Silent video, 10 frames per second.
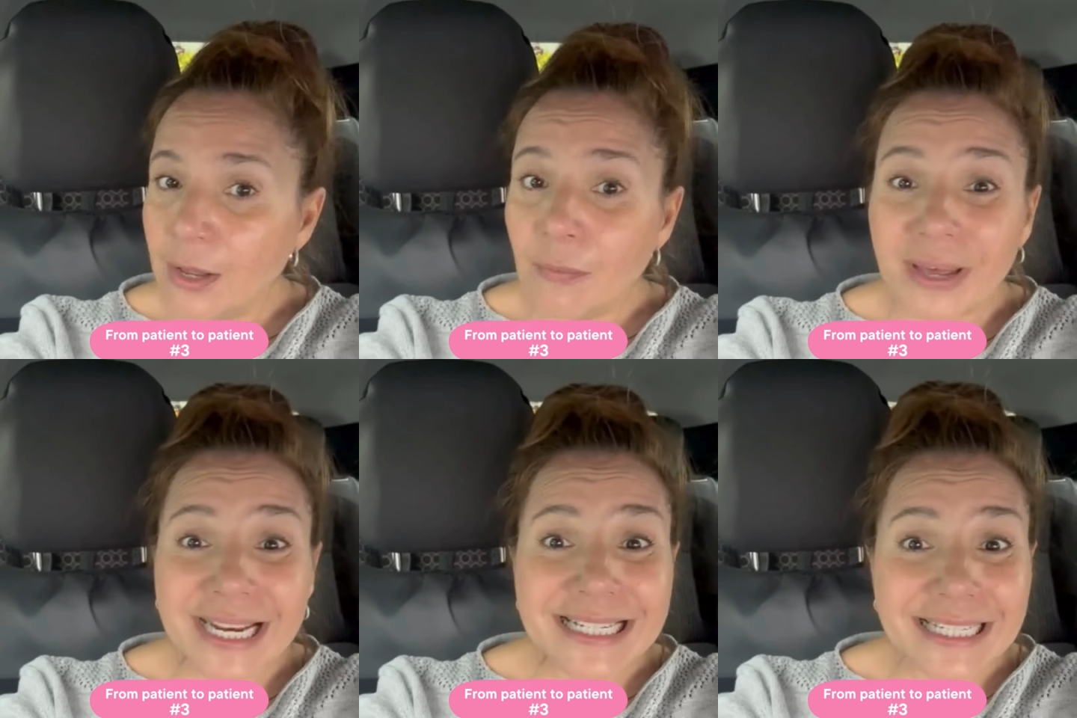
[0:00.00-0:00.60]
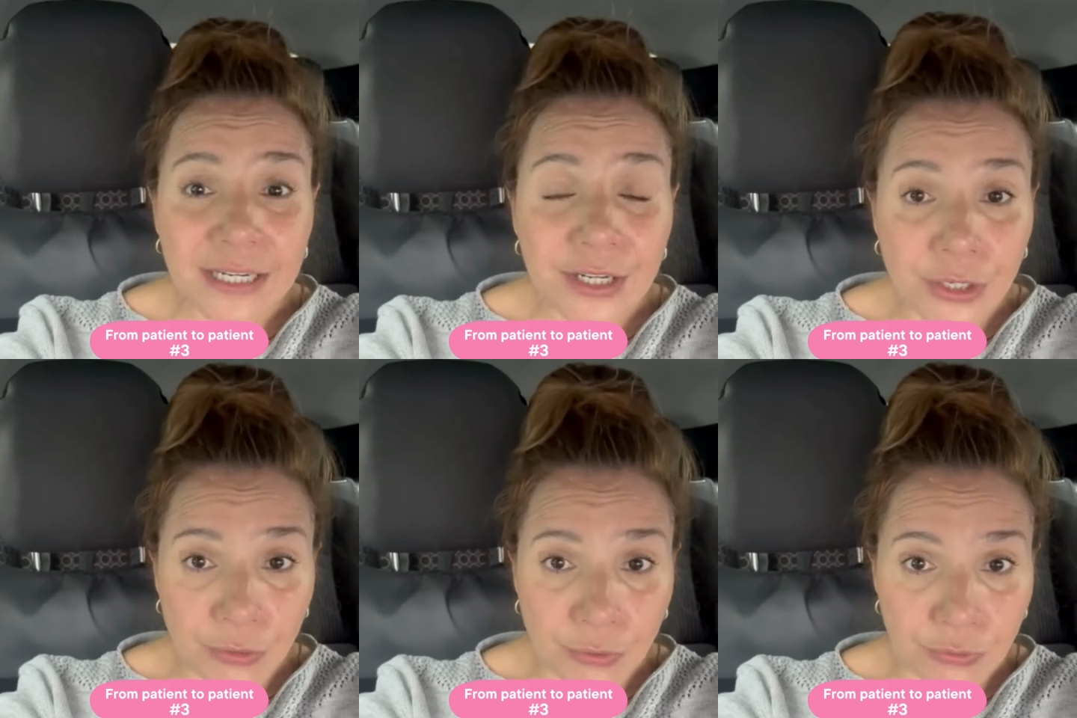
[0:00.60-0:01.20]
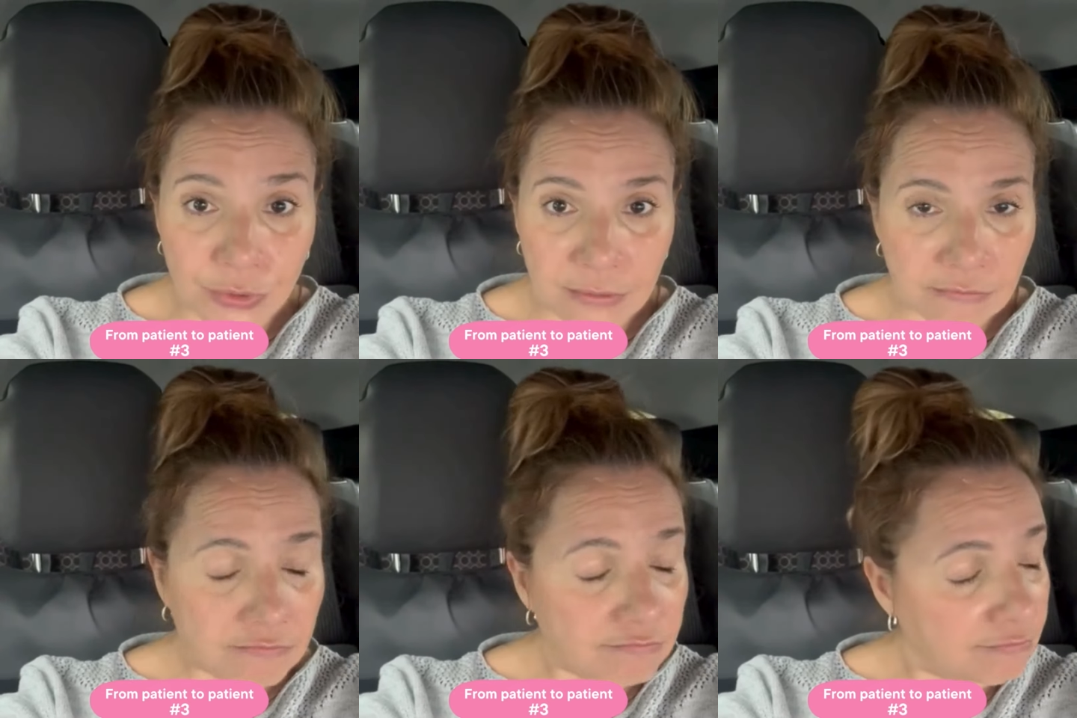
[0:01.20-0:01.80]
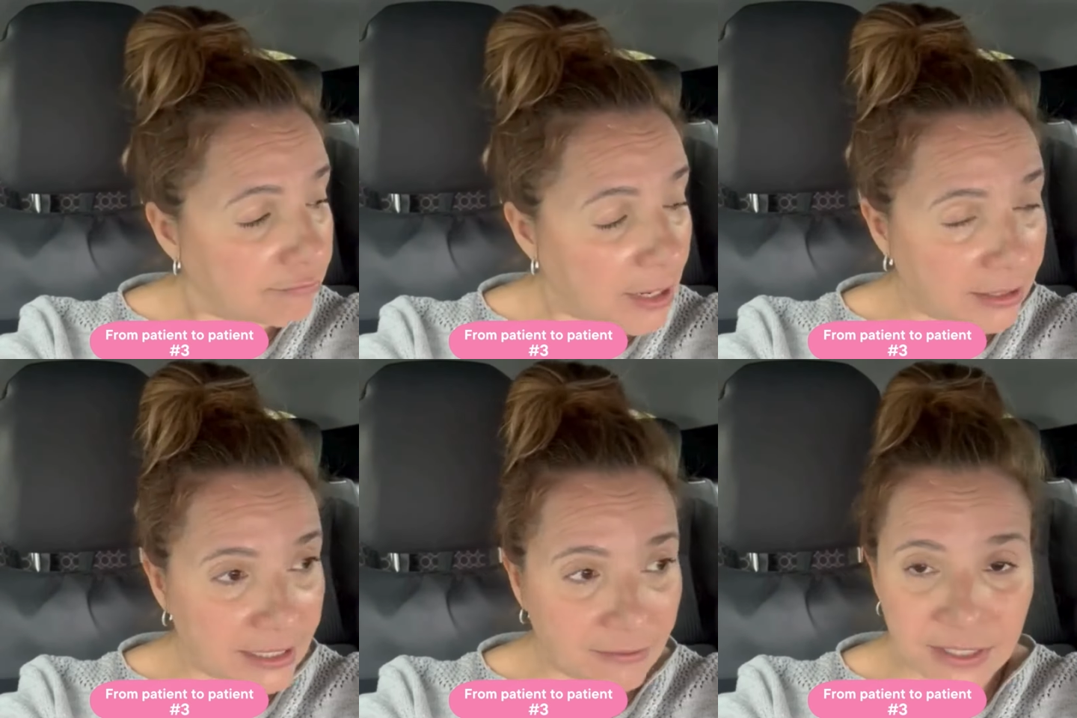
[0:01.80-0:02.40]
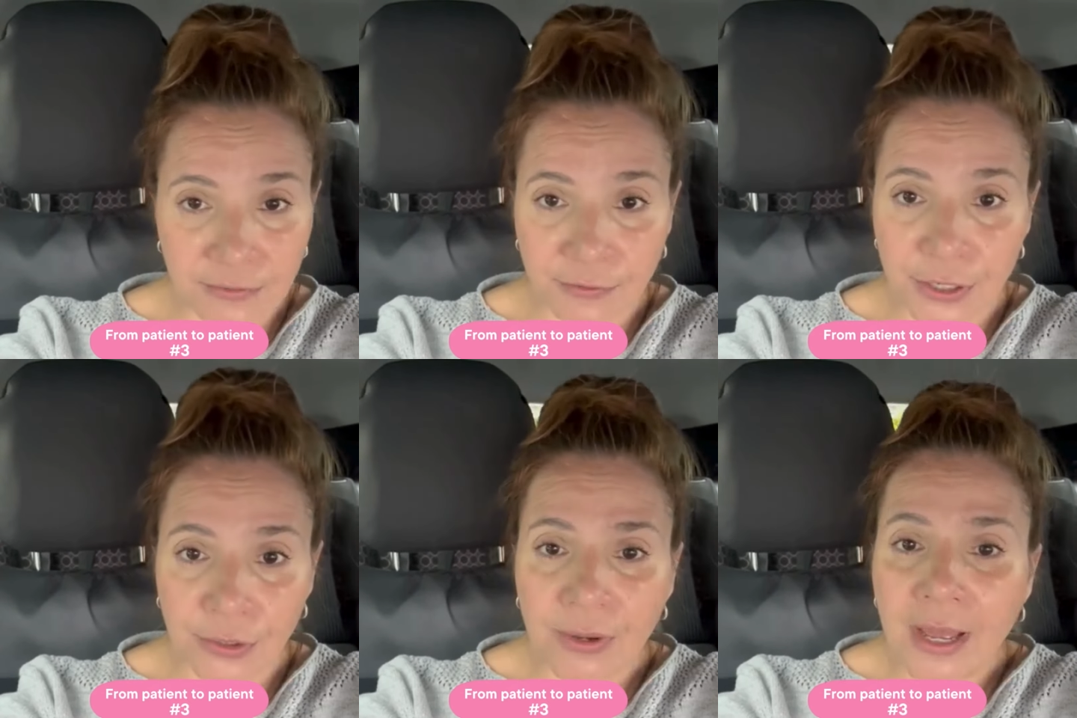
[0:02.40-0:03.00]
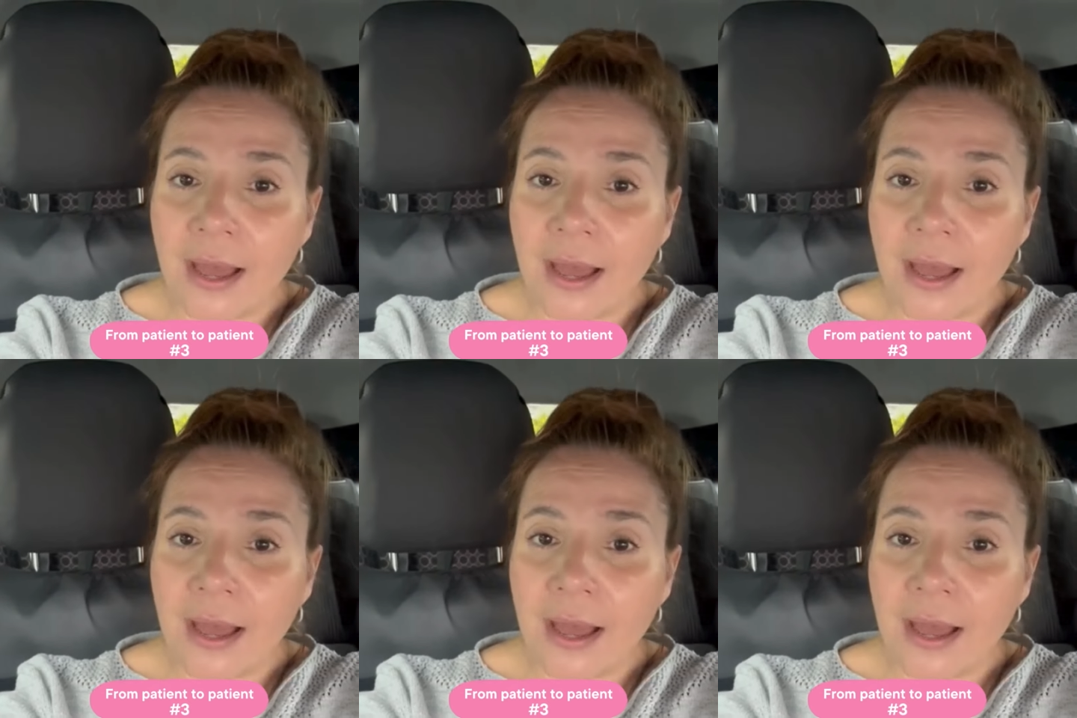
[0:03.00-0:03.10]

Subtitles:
But I did use, I'll leave this for you,